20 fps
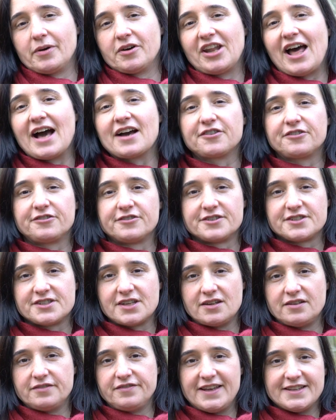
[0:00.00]
about actions
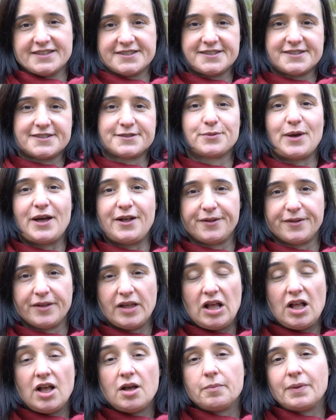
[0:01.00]
and events as well,
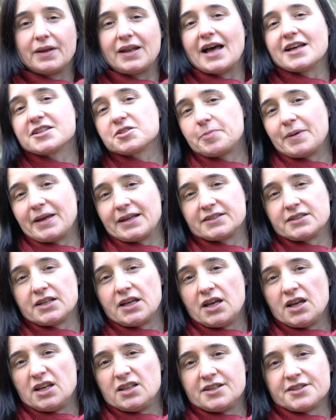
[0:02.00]
but aspect
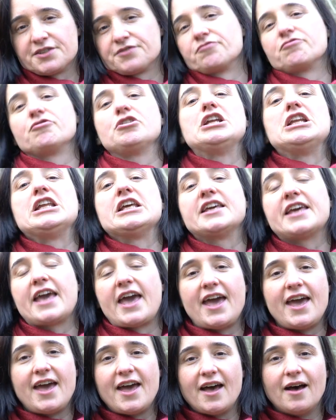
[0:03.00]
doesn't really
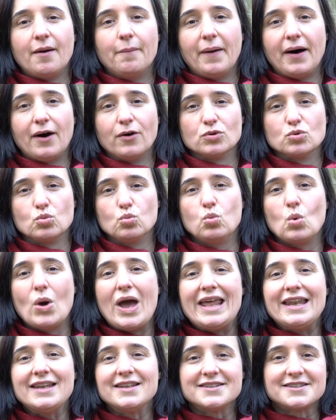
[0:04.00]
care about
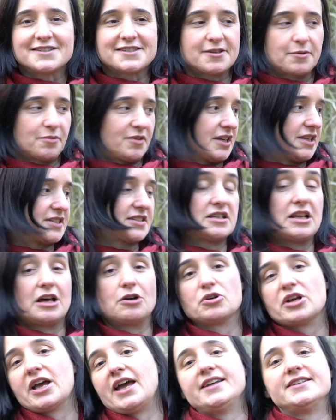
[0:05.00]
when something is
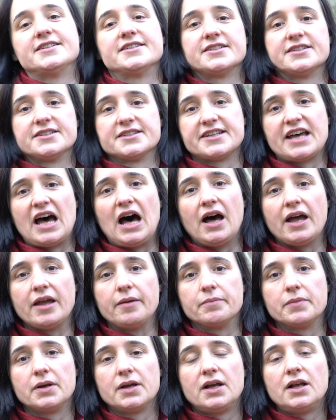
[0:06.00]
located in
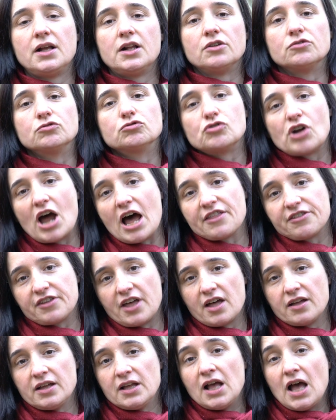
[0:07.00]
time. Rather,